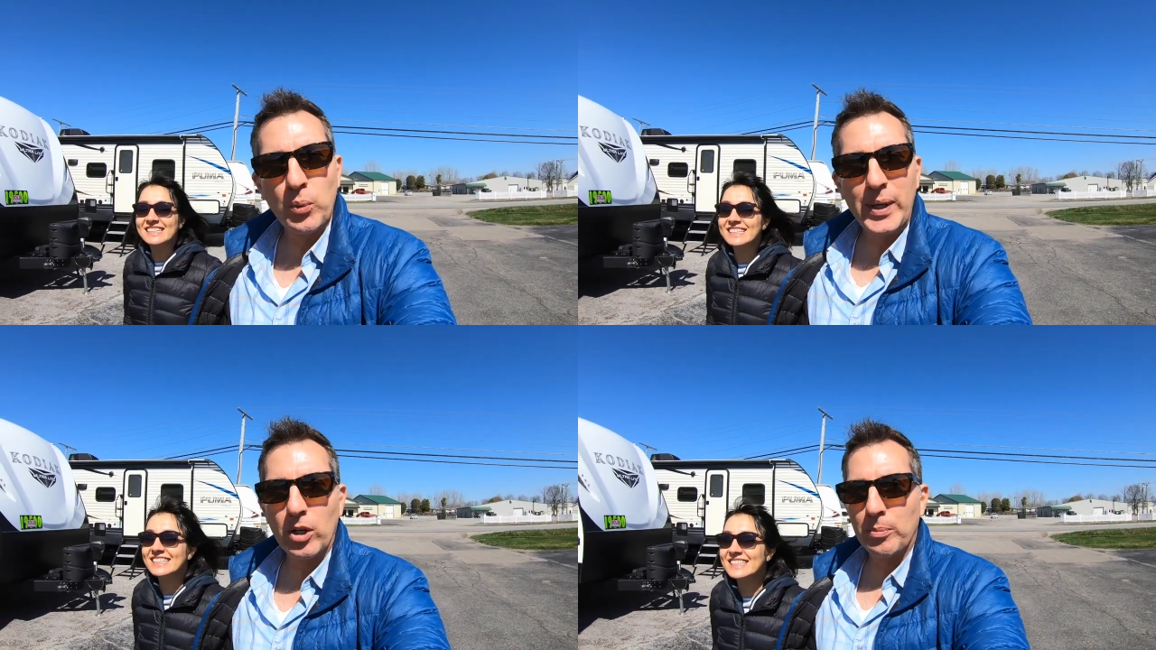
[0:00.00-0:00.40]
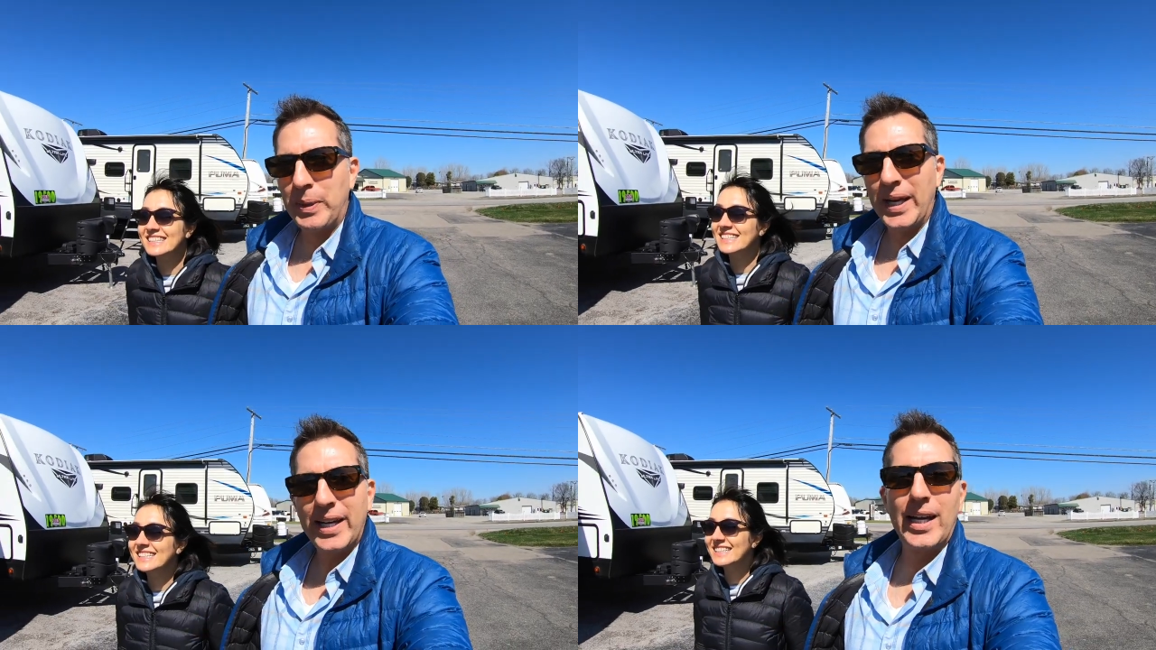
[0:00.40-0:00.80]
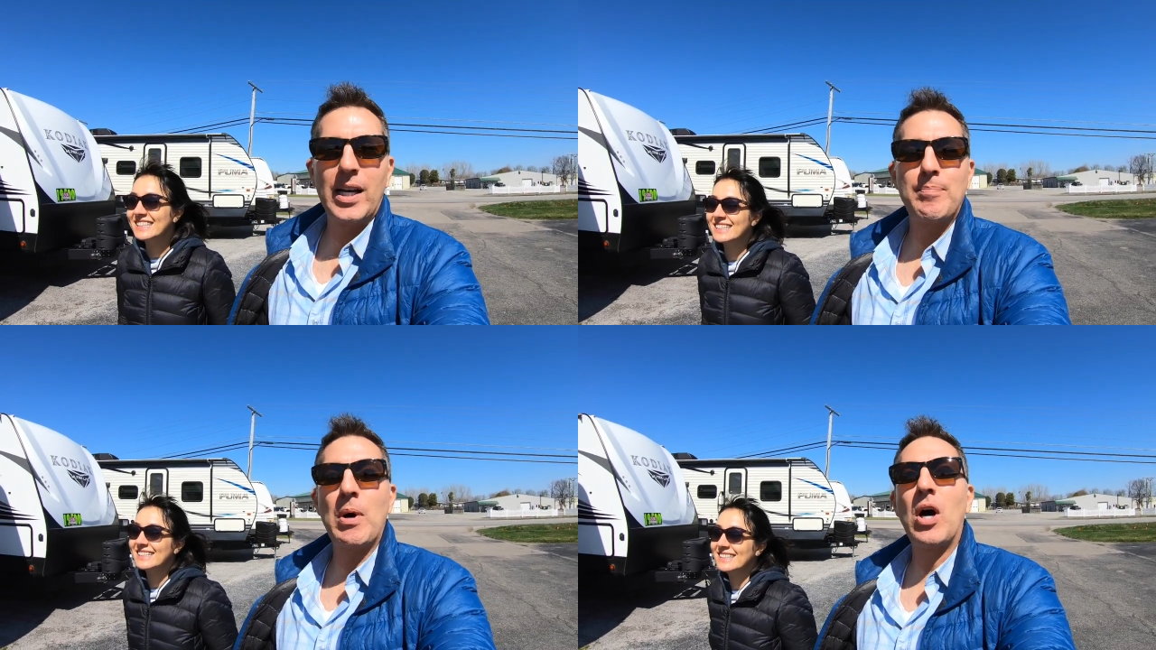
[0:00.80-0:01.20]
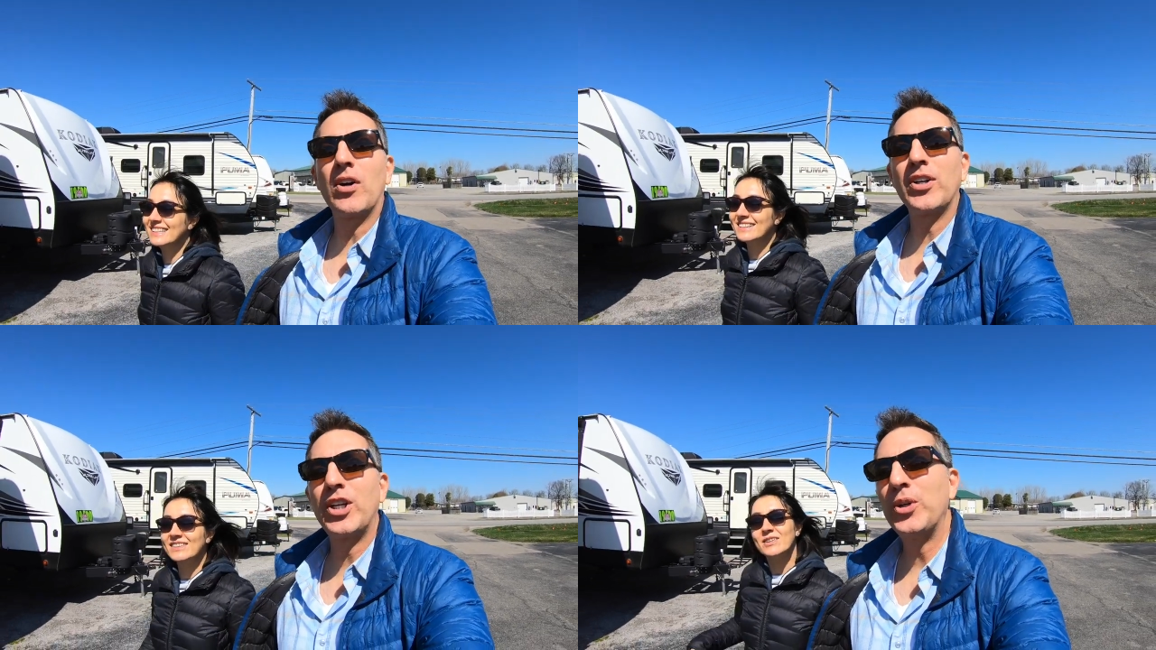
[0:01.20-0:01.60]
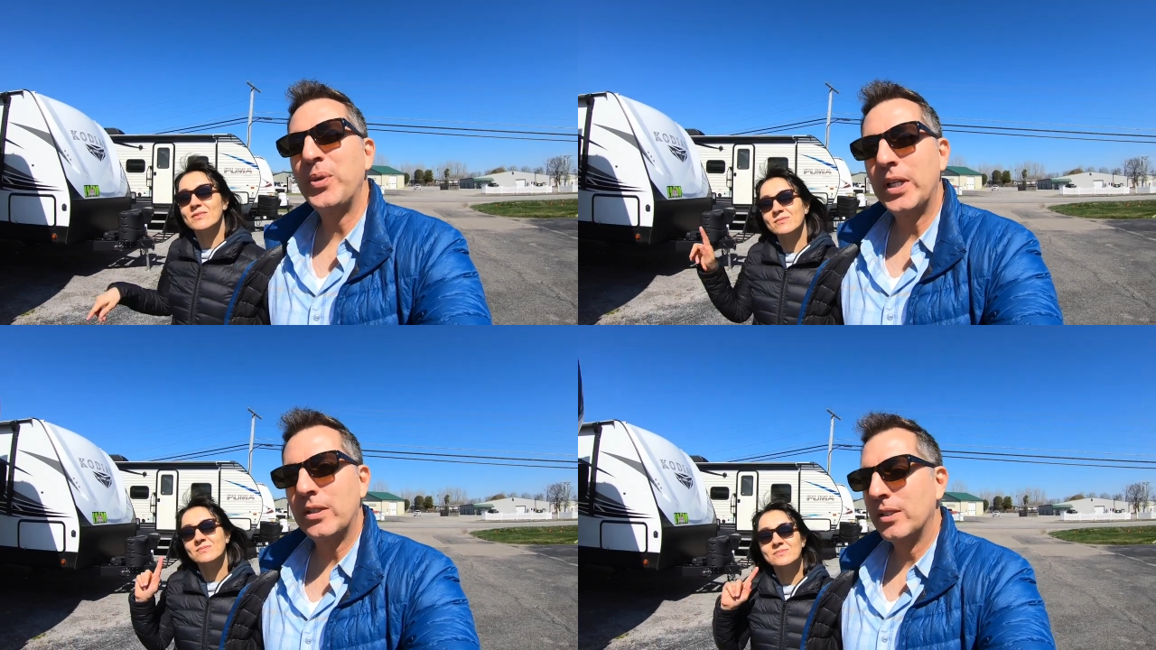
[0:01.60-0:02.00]
Speaker 1: we are picking up our
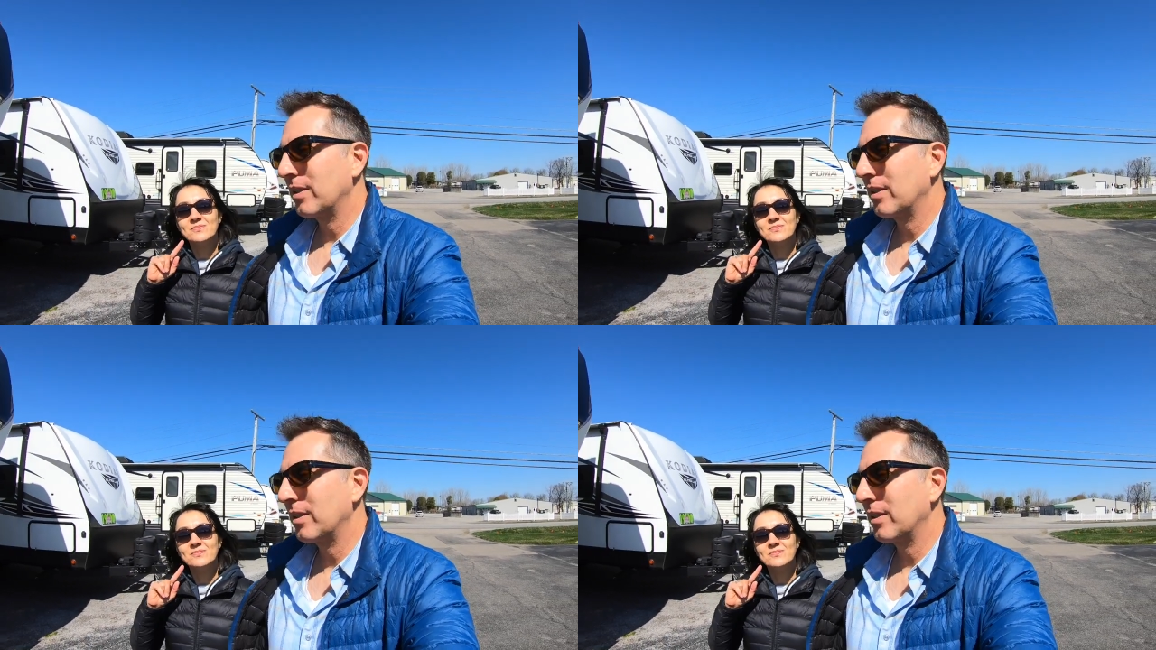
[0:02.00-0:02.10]
unit.